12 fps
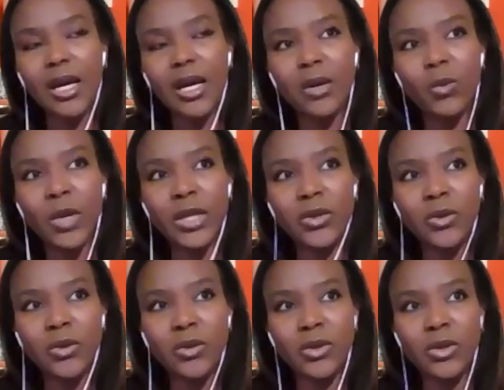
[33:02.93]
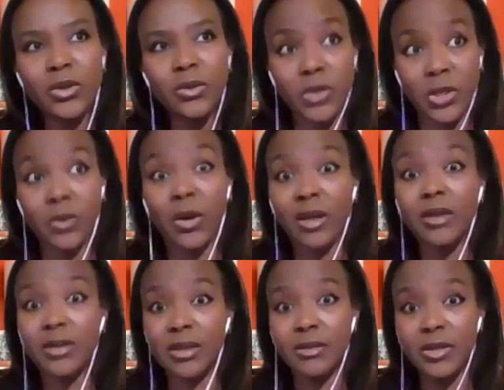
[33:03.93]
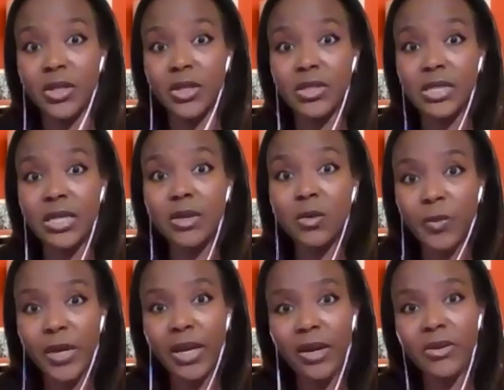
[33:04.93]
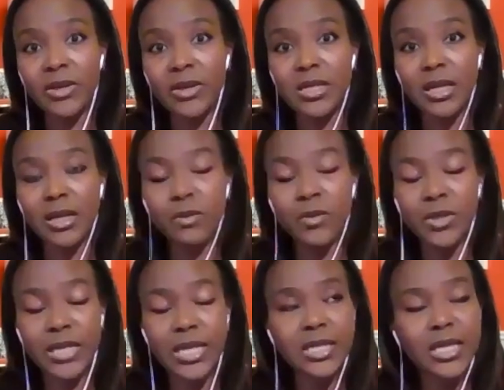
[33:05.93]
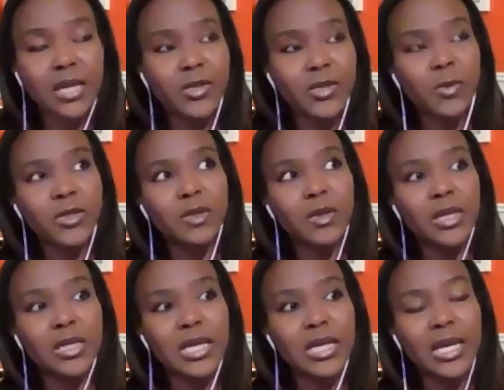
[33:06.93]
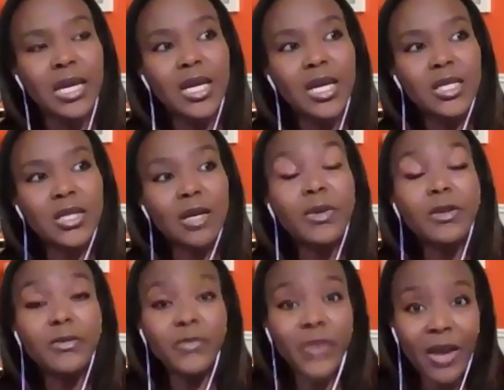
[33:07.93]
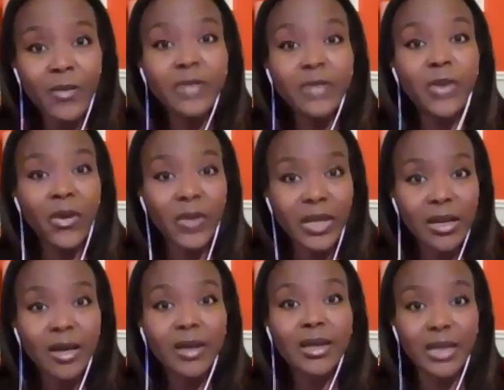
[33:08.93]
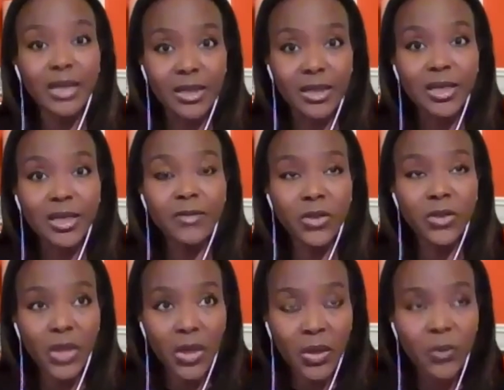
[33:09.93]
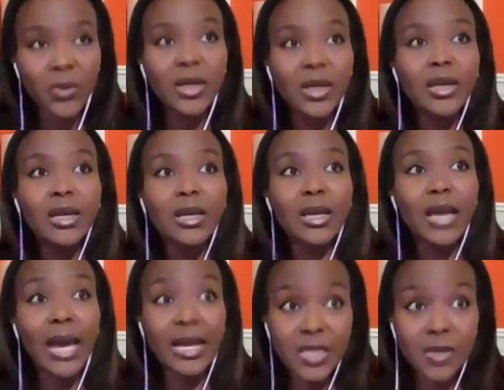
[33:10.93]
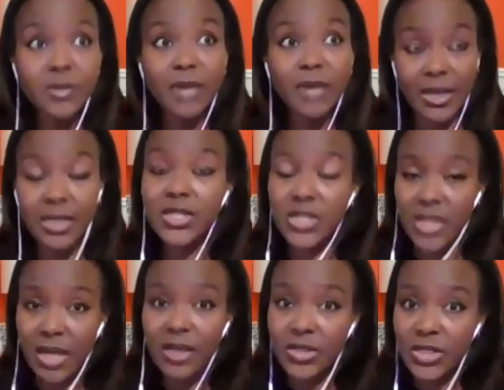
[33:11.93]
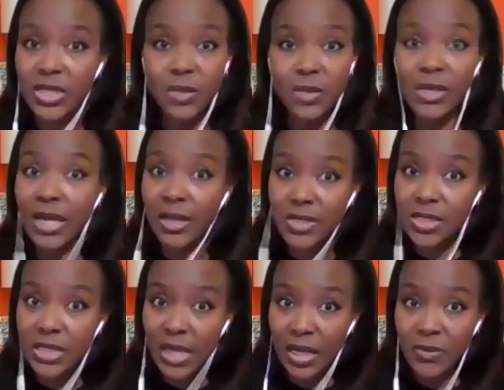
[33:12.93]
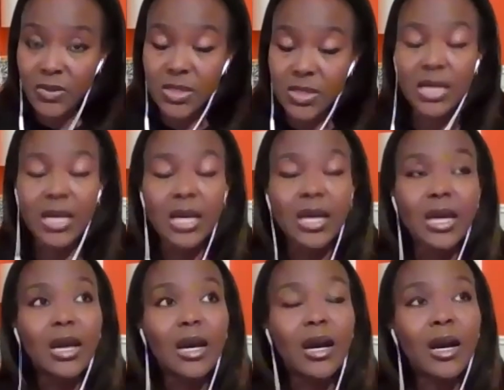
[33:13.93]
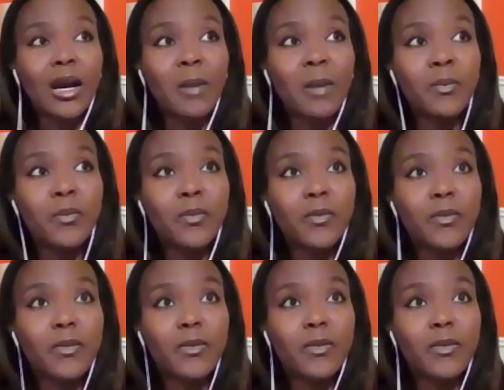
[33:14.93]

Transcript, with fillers: Uh, when you're you you are the you know the single parent uh, with day-to-day responsibility so i've been very very lucky even though it has had its challenges without a doubt um,